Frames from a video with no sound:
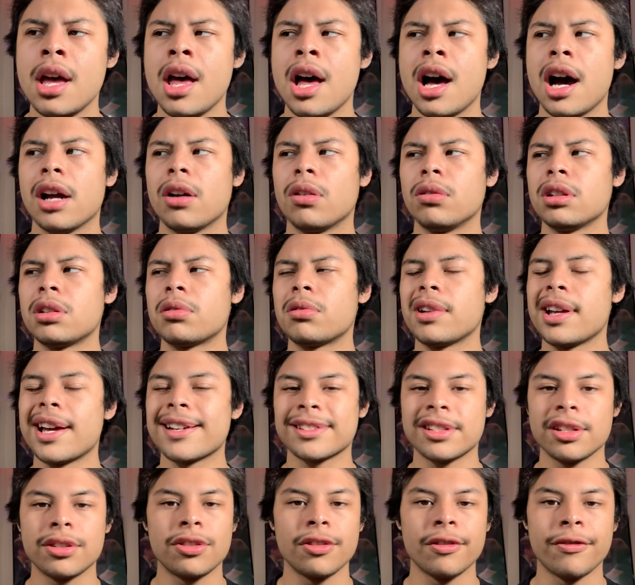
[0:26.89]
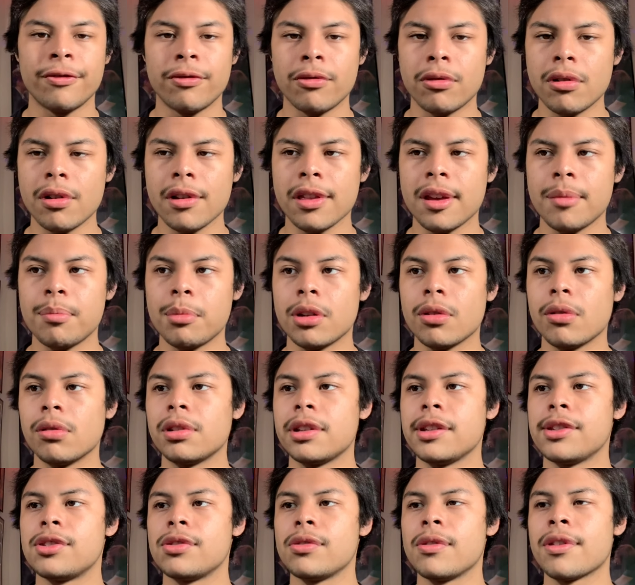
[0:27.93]
I only reacted to four of them and only
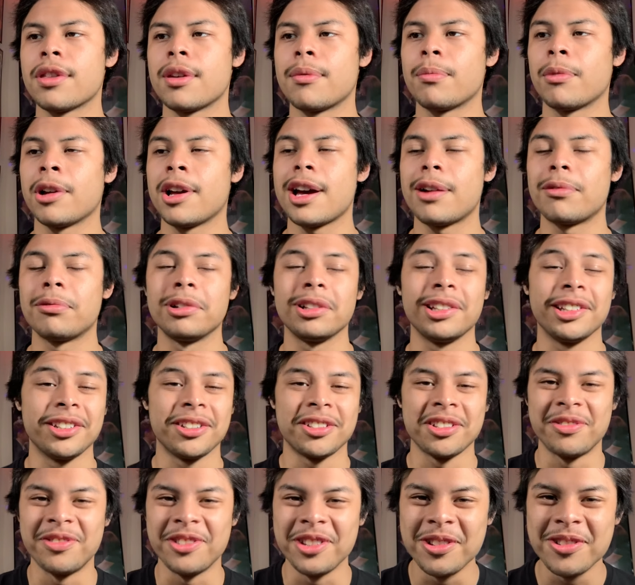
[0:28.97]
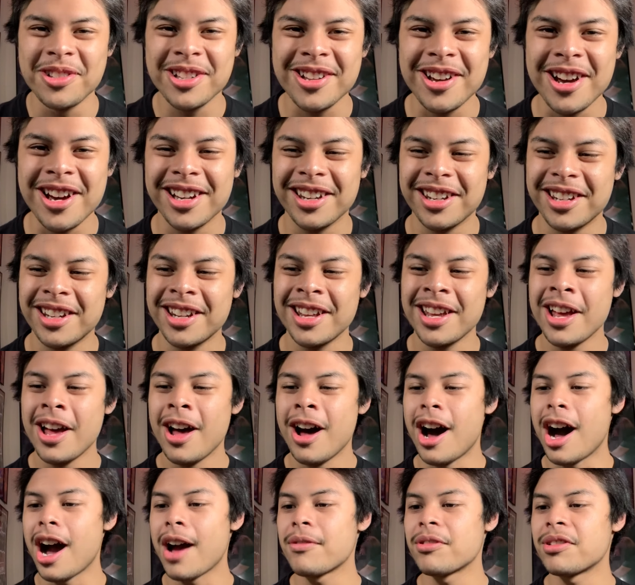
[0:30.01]
two of them got really good views on it.
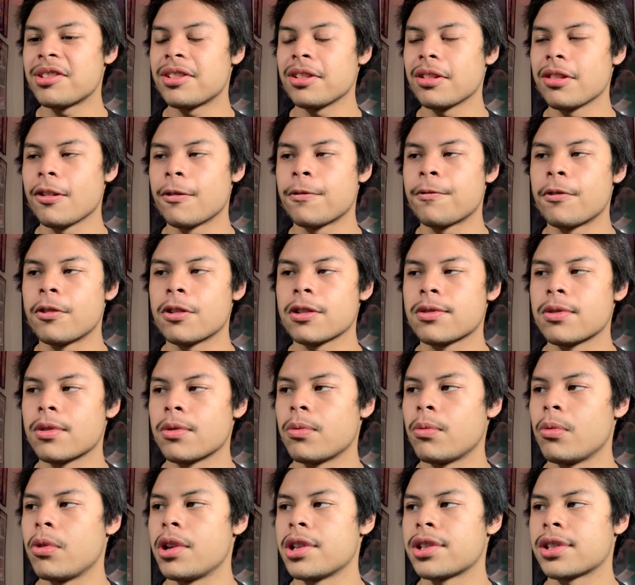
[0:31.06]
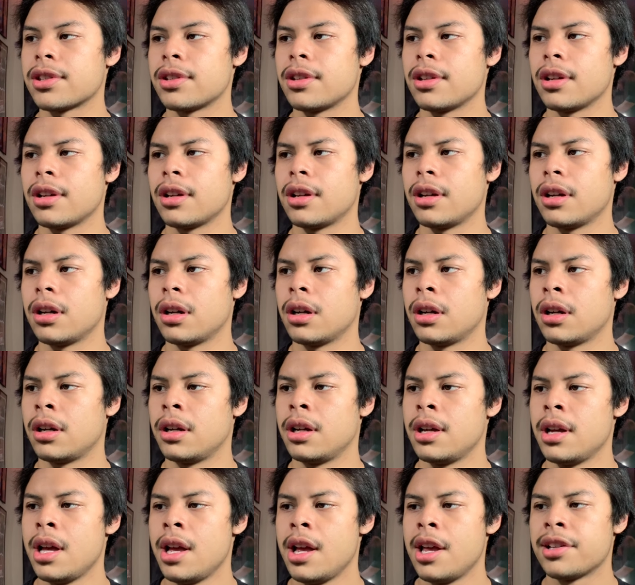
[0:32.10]
Obviously, the first one was the
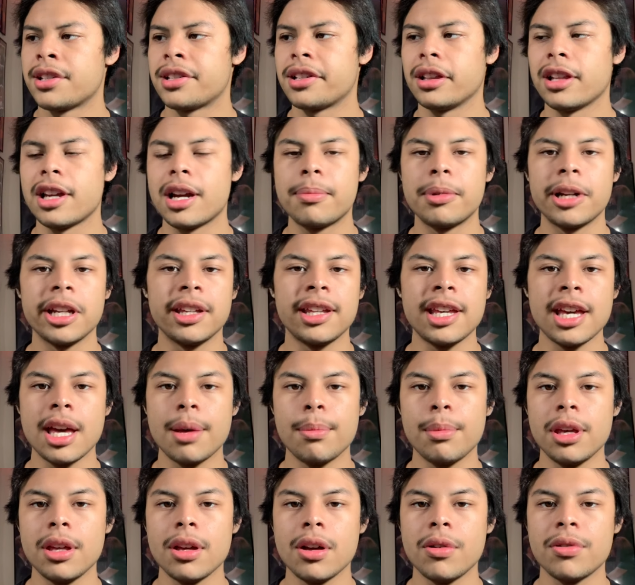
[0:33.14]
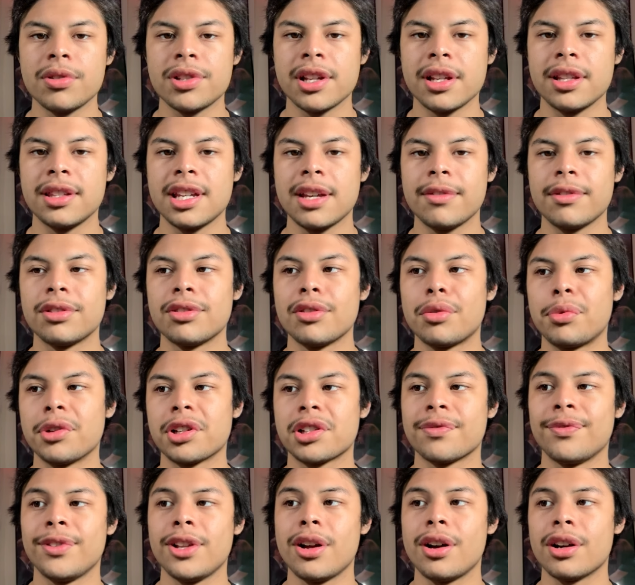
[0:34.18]
celebrity cameos in David
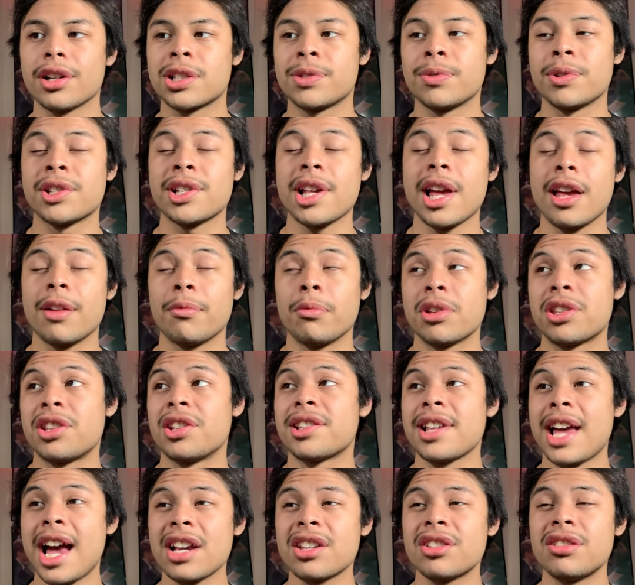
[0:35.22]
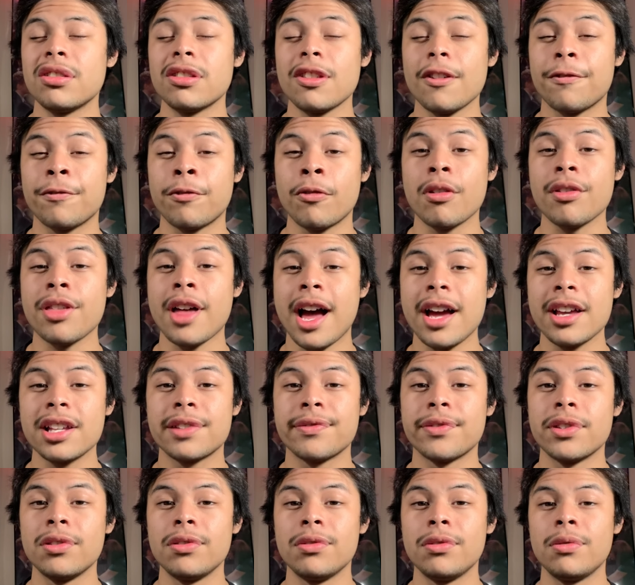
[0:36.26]
Dobrik's vlogs, which is actually the fourth highest
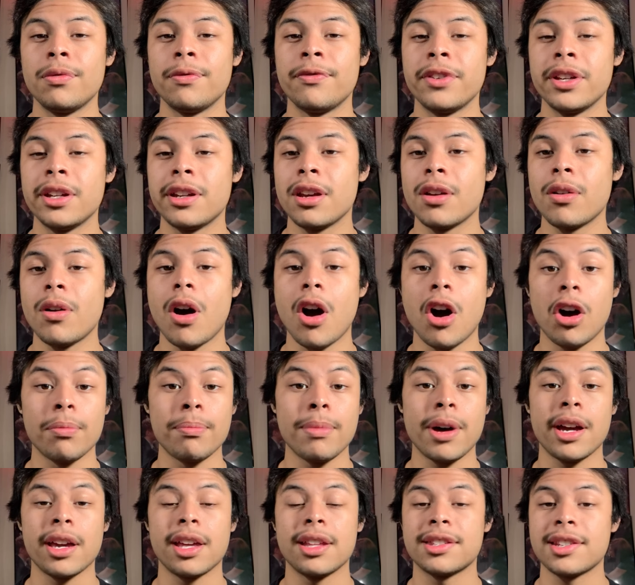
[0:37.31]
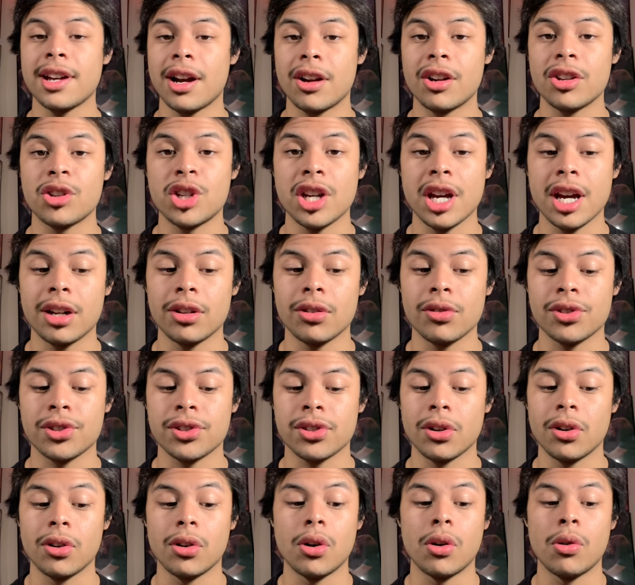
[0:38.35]
viewed video on my entire channel.
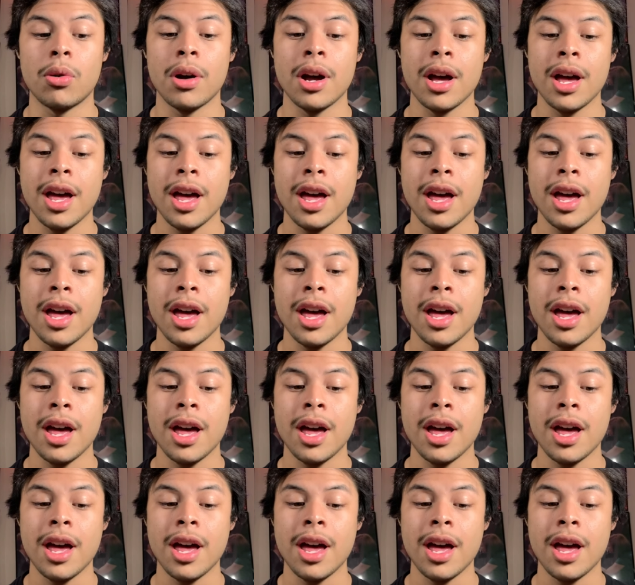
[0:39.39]
So,